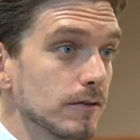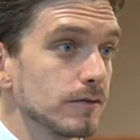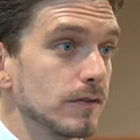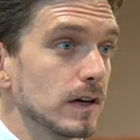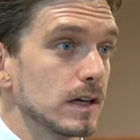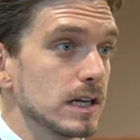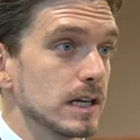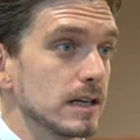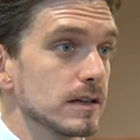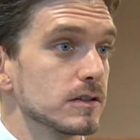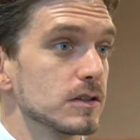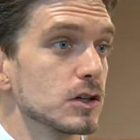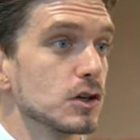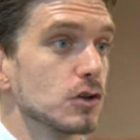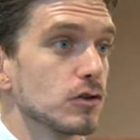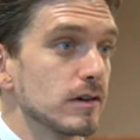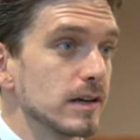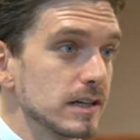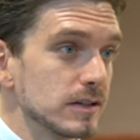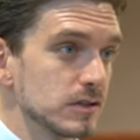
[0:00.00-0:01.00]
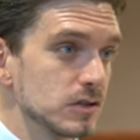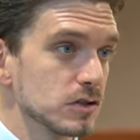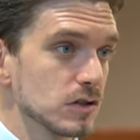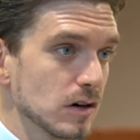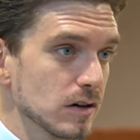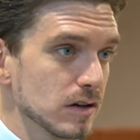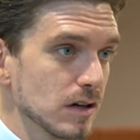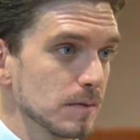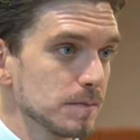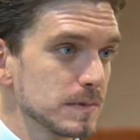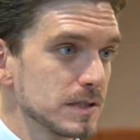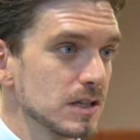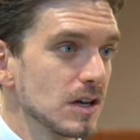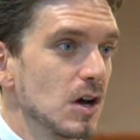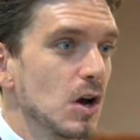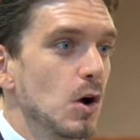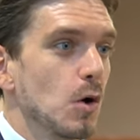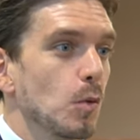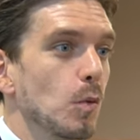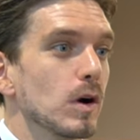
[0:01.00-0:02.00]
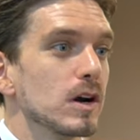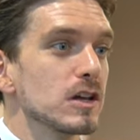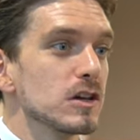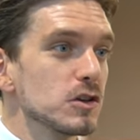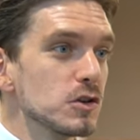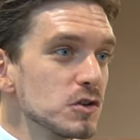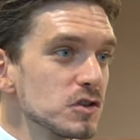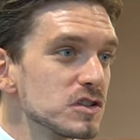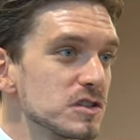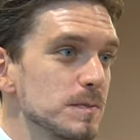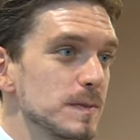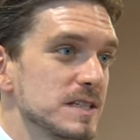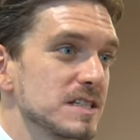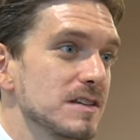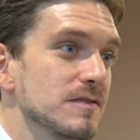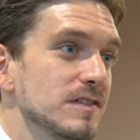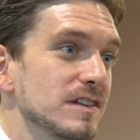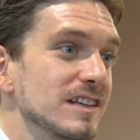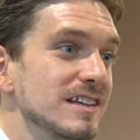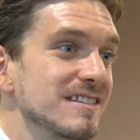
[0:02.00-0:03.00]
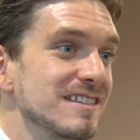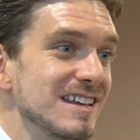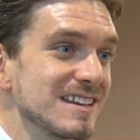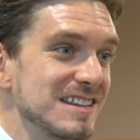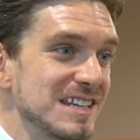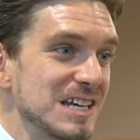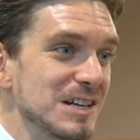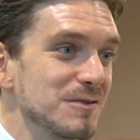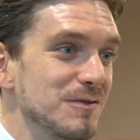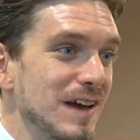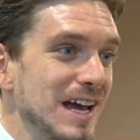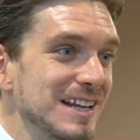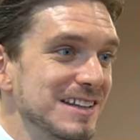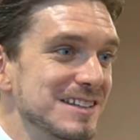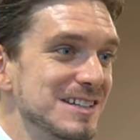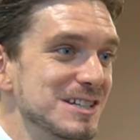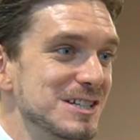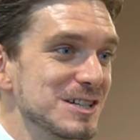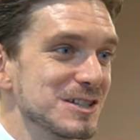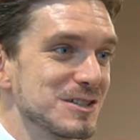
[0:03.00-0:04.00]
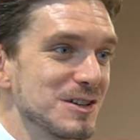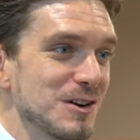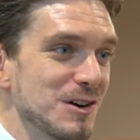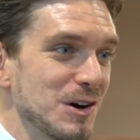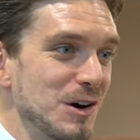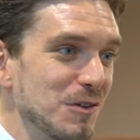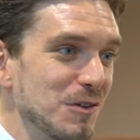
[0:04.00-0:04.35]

of funding into Korean startups. What do you specifically think the advantages are